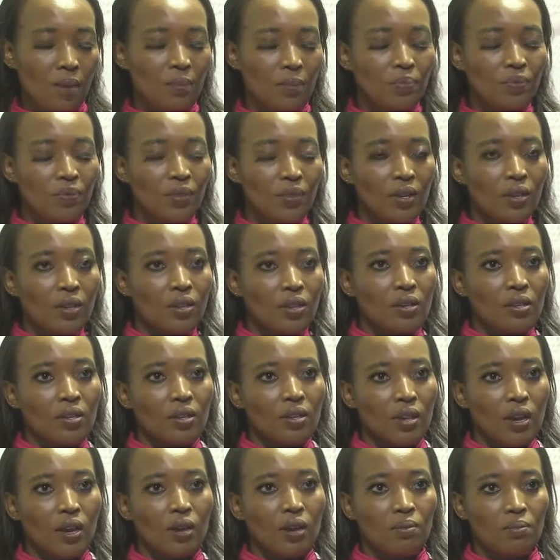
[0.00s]
COVID
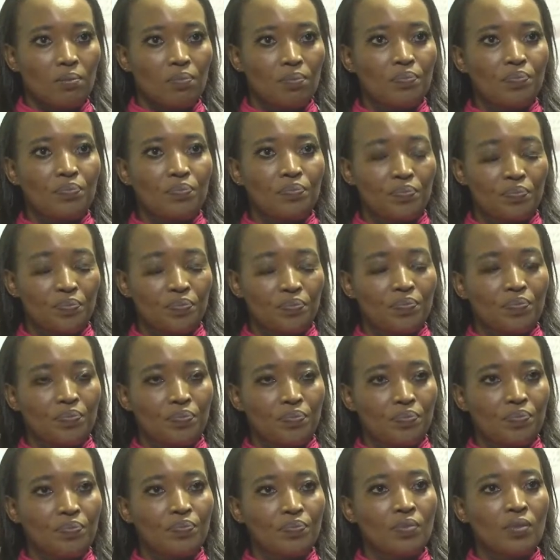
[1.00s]
situation yeah. in the
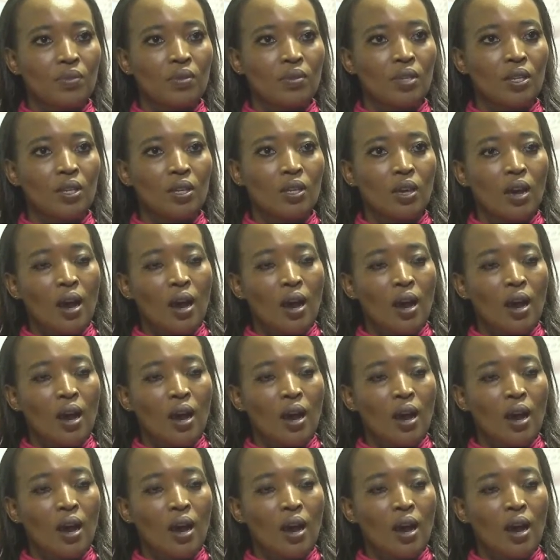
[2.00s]
country mm-hmm. by then.